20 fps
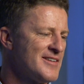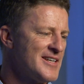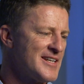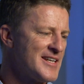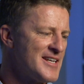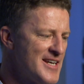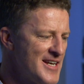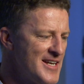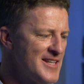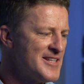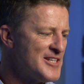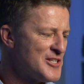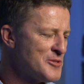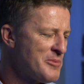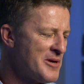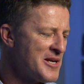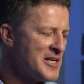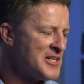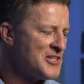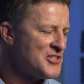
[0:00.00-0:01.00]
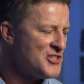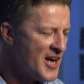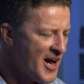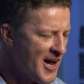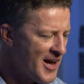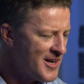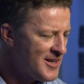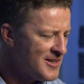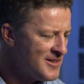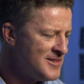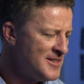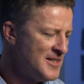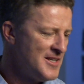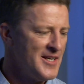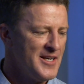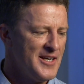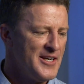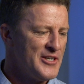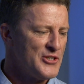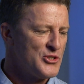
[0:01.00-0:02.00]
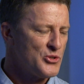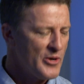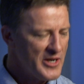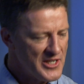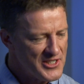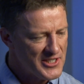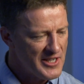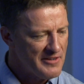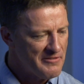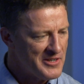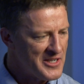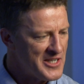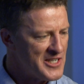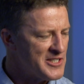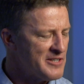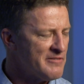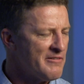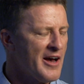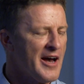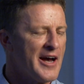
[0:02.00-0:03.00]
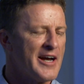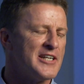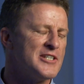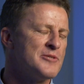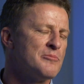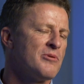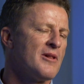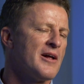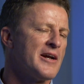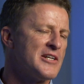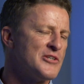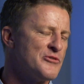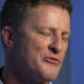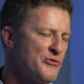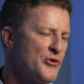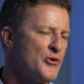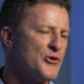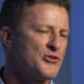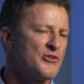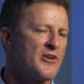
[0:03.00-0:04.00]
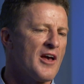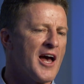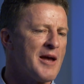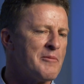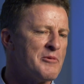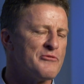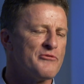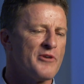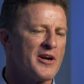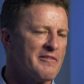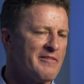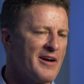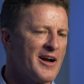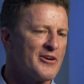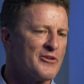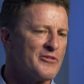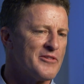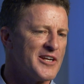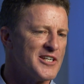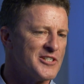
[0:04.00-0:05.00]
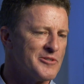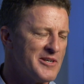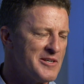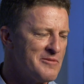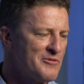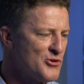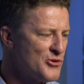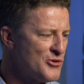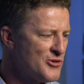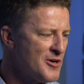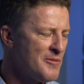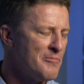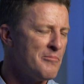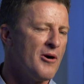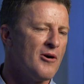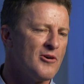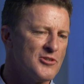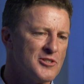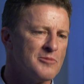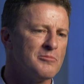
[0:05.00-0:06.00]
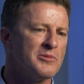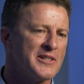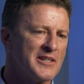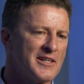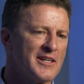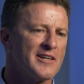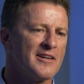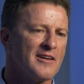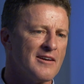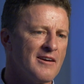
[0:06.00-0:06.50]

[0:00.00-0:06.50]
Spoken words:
a kid that's been in jail, 27 years of age, playing his first game in front of 100,000. He could not possibly kick a